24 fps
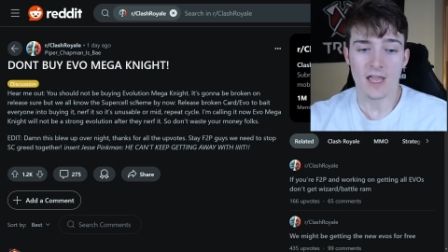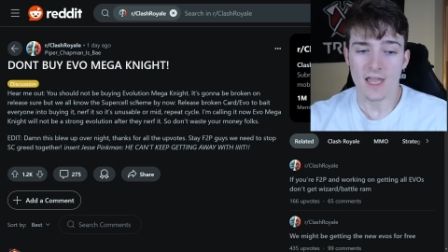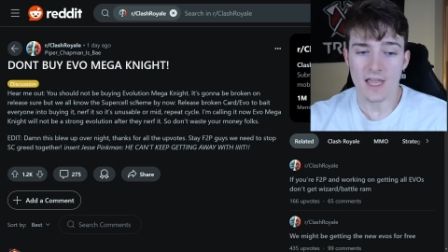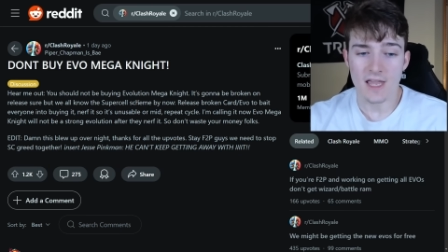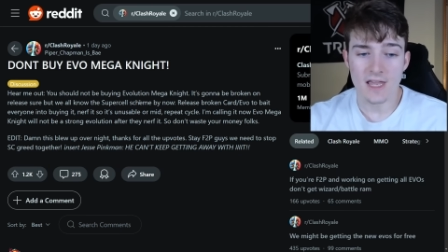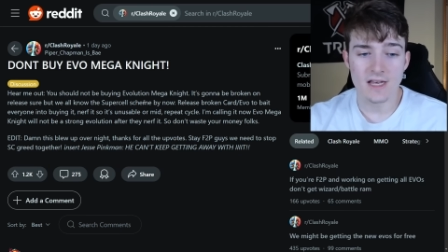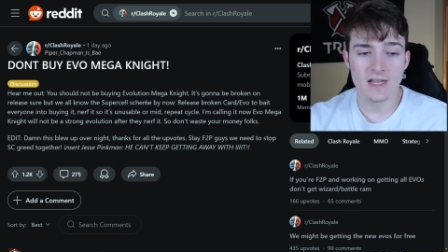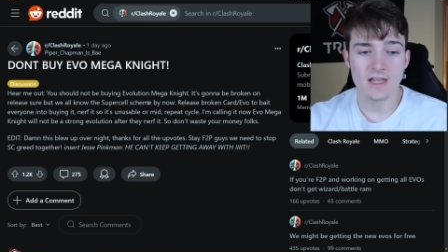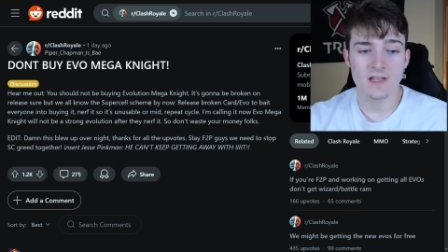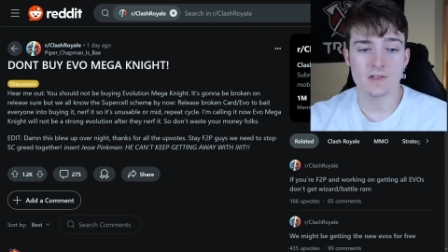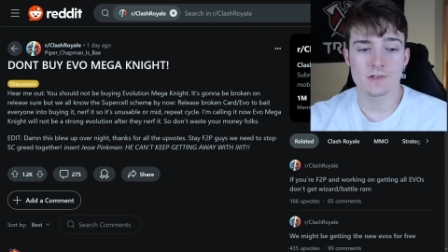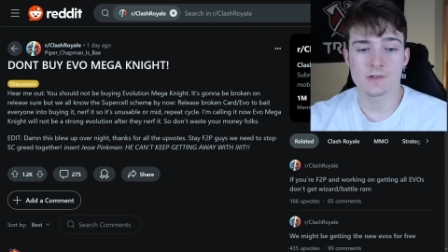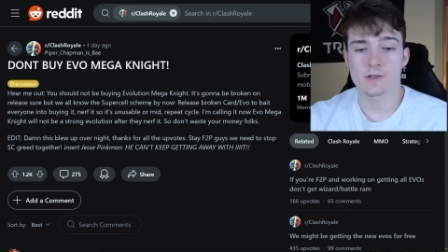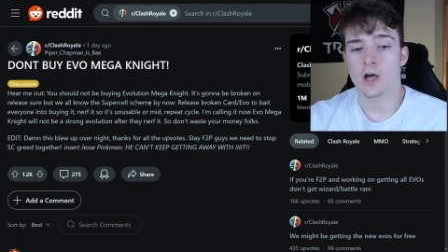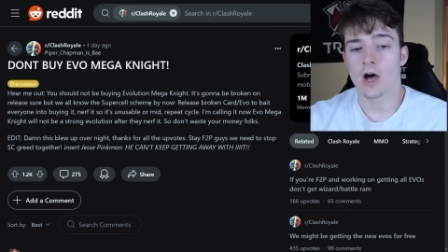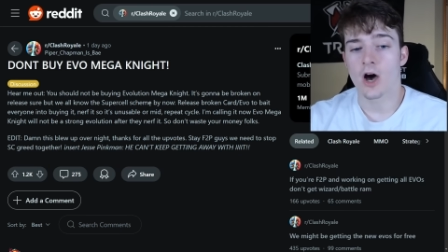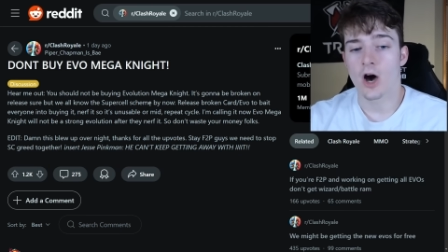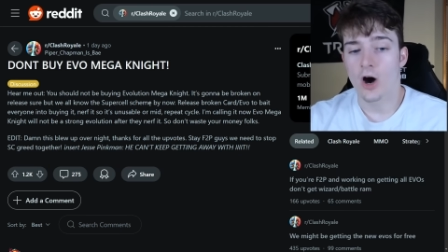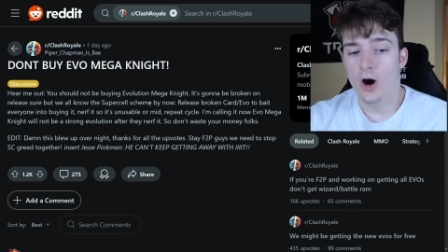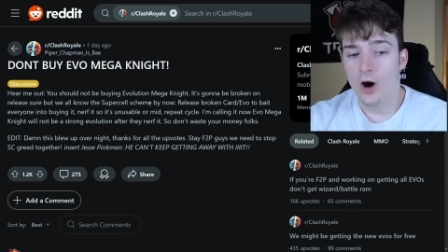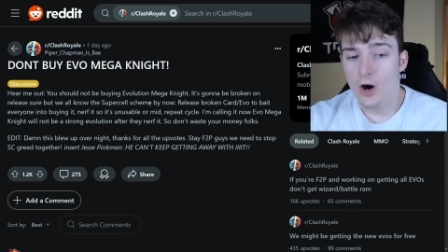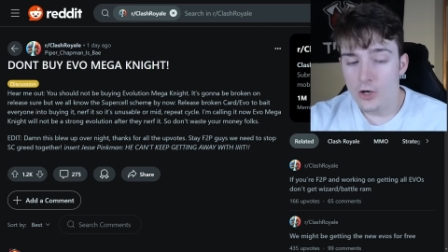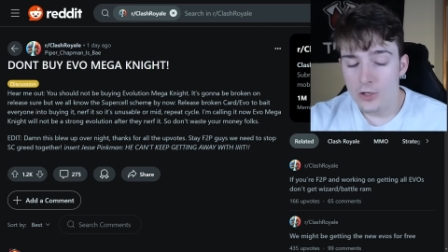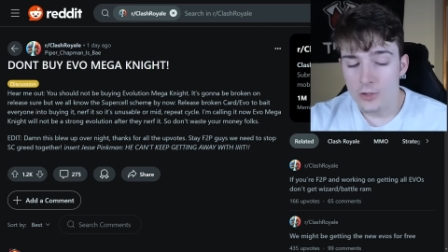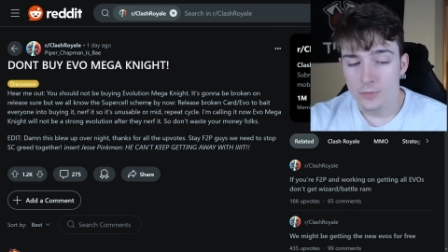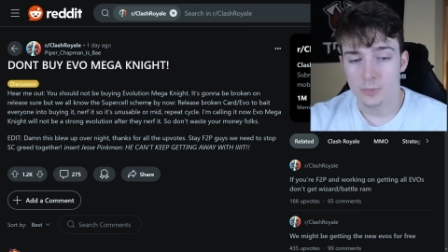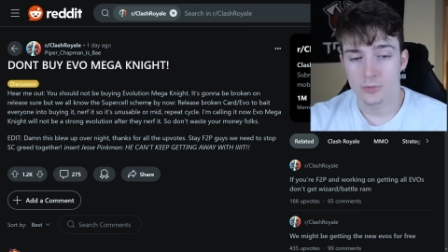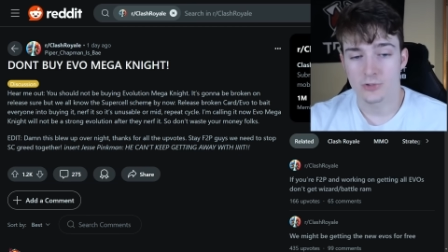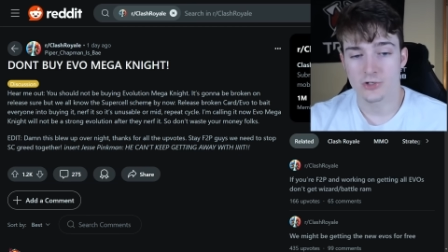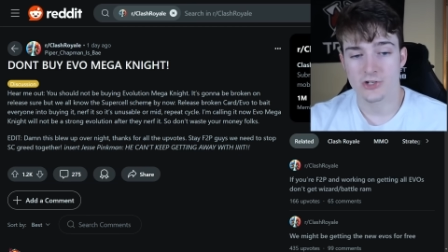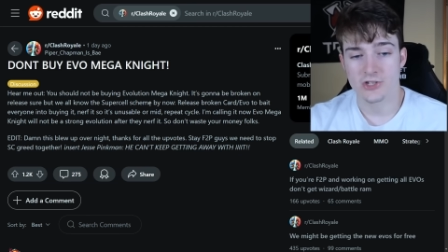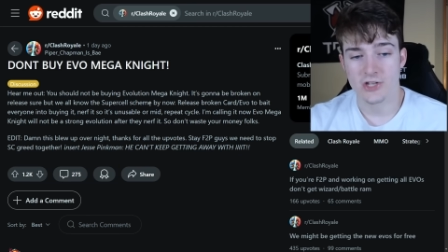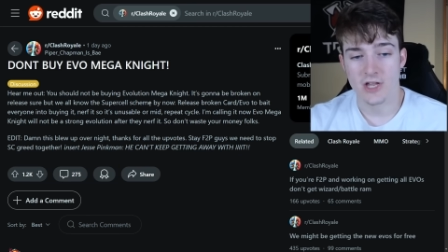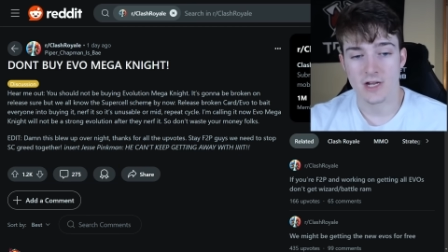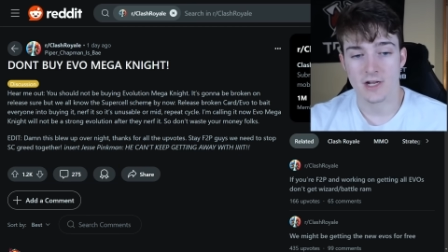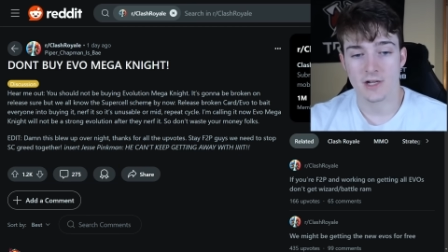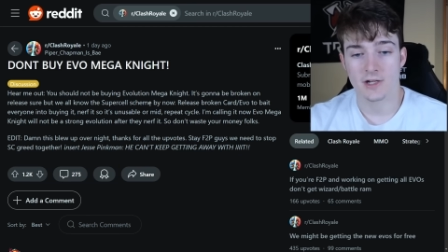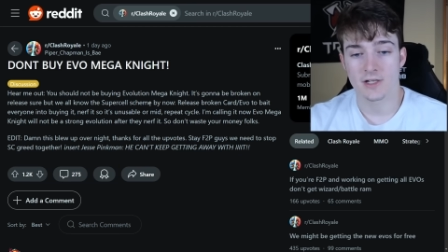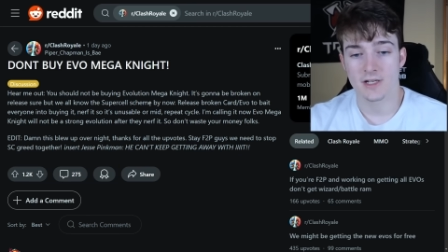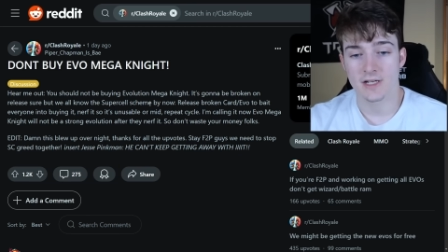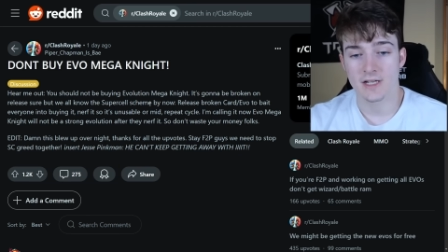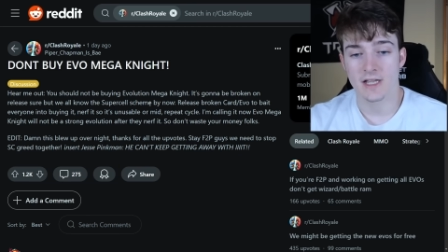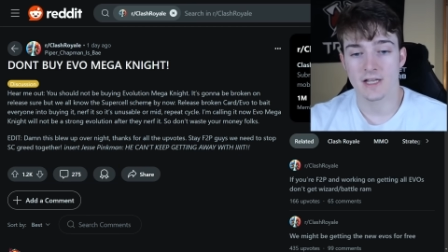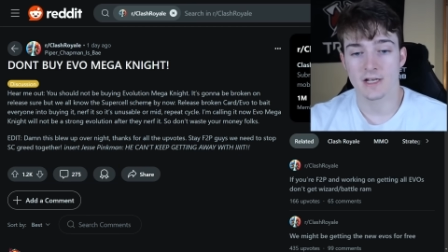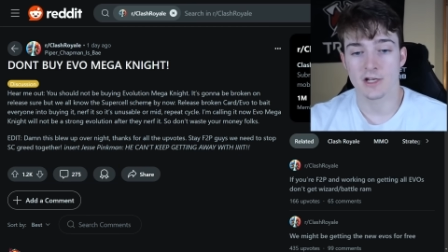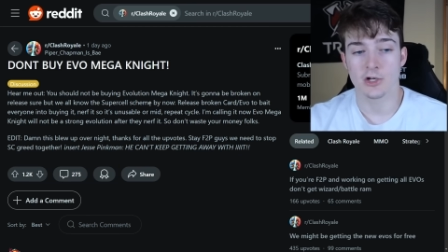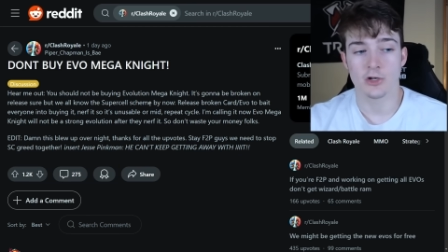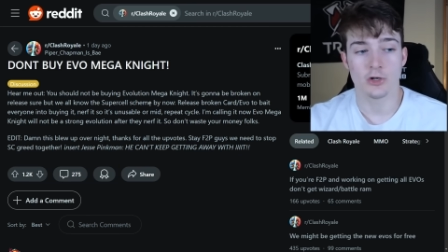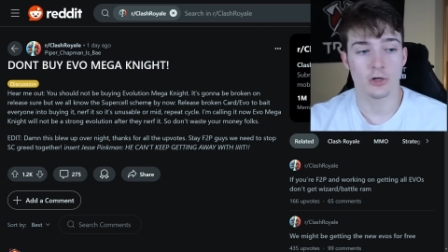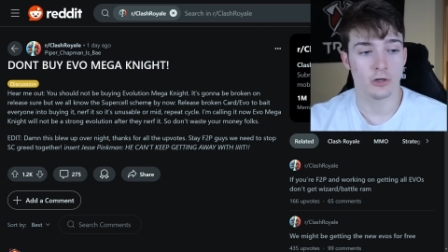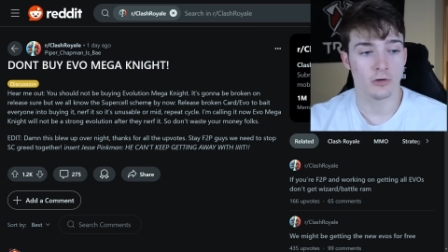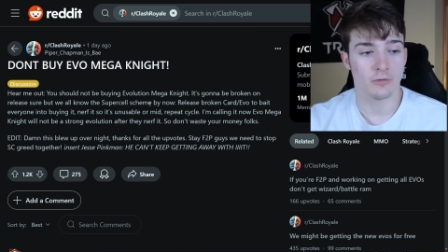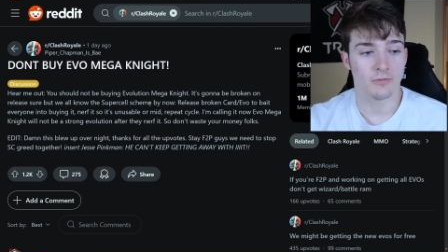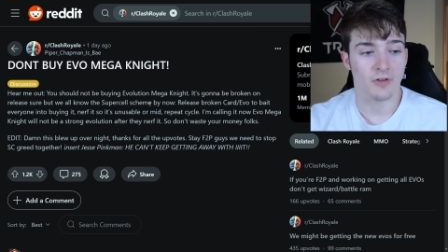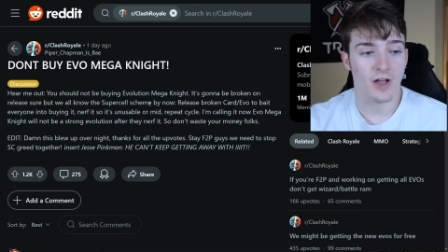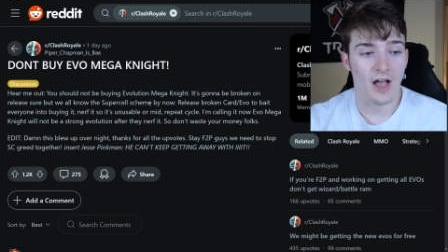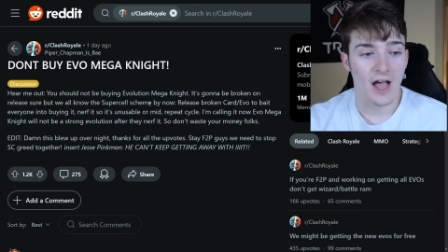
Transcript: It is 100% going to get a nerf.